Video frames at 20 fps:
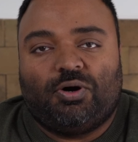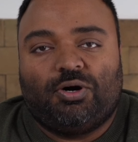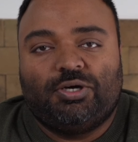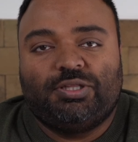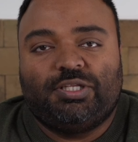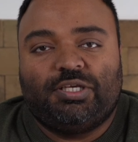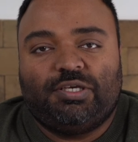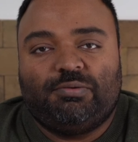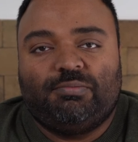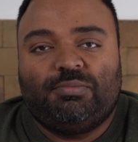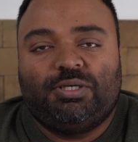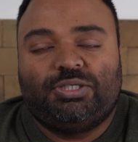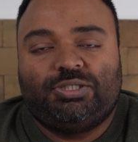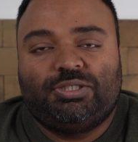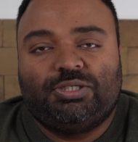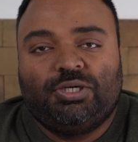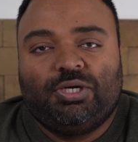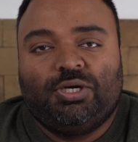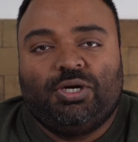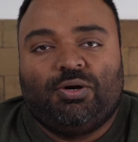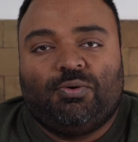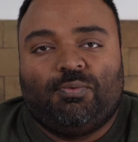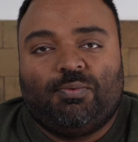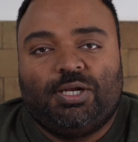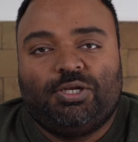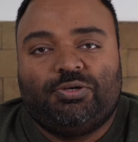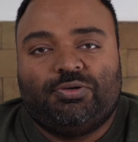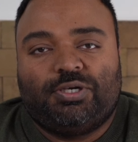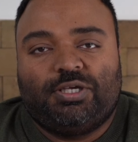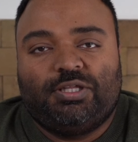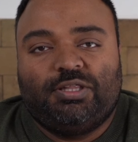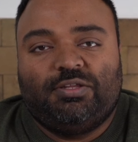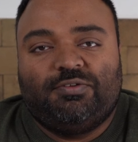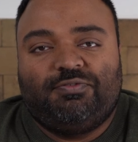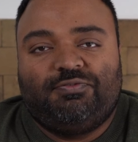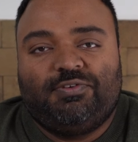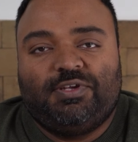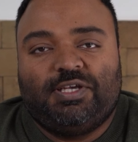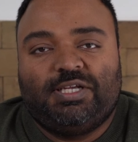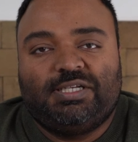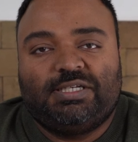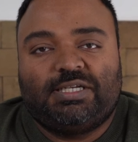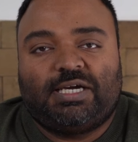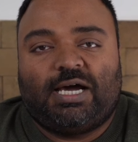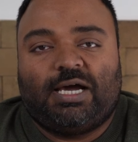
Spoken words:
on the image while you're in the field,